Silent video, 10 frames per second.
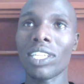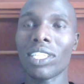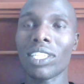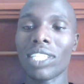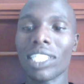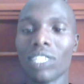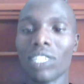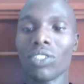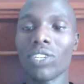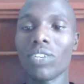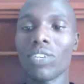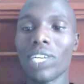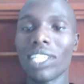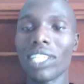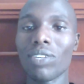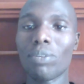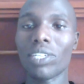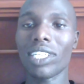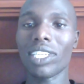that's not going well in your body,